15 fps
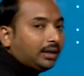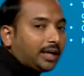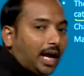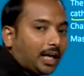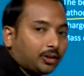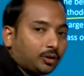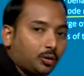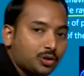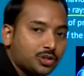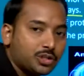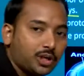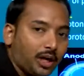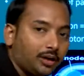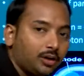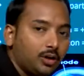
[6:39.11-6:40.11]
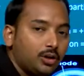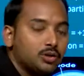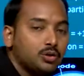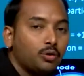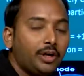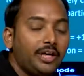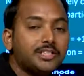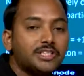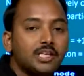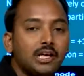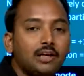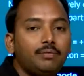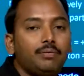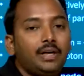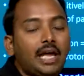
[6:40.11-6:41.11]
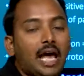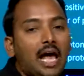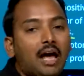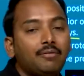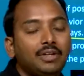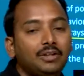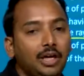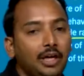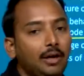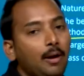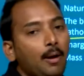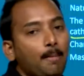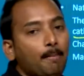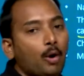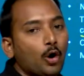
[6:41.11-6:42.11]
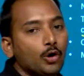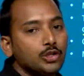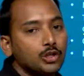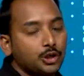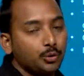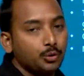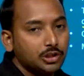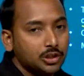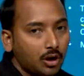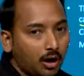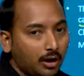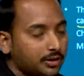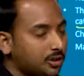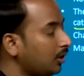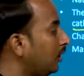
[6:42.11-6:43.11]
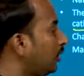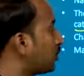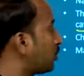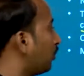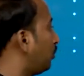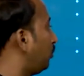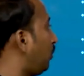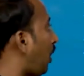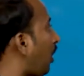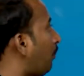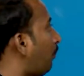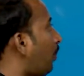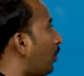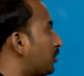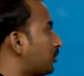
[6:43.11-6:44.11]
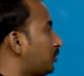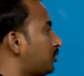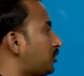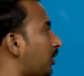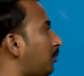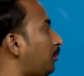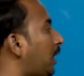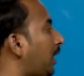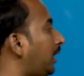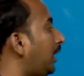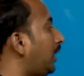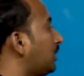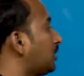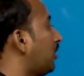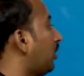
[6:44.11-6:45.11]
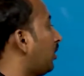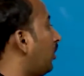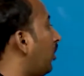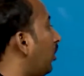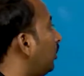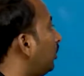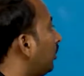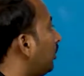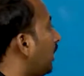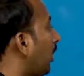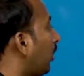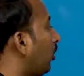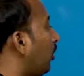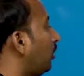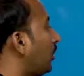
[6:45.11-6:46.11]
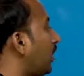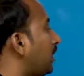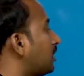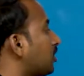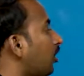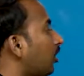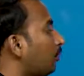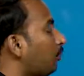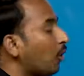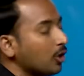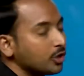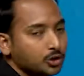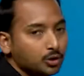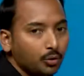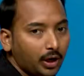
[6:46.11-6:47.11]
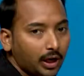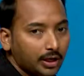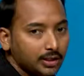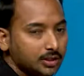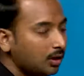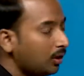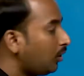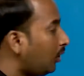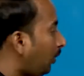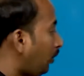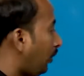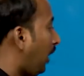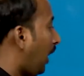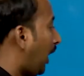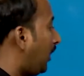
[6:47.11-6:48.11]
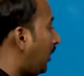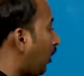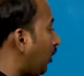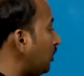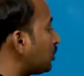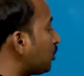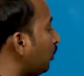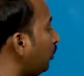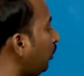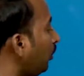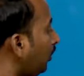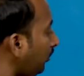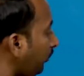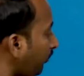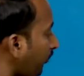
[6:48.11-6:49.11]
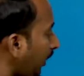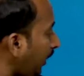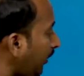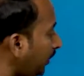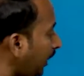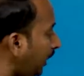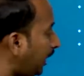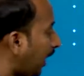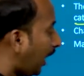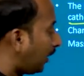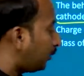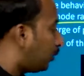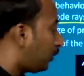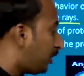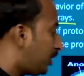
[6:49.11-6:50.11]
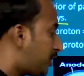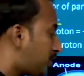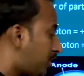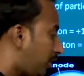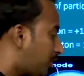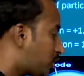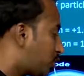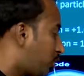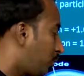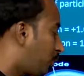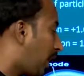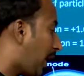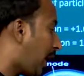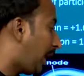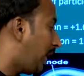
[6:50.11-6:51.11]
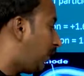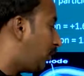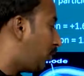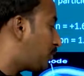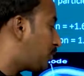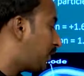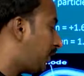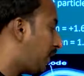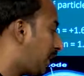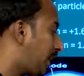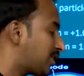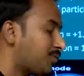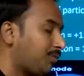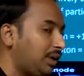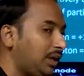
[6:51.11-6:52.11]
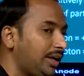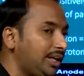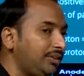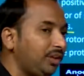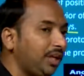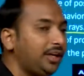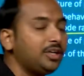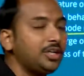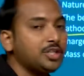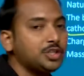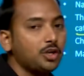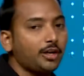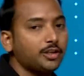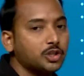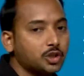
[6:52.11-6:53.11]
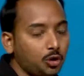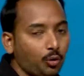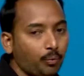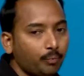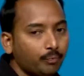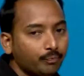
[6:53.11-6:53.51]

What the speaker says: cathode side. So itself it having the positive charge. So a positive charge particles are called canal rays or positive rays. And also in the cathode discharge tube, the hydrogen gas filled in the discharge tube.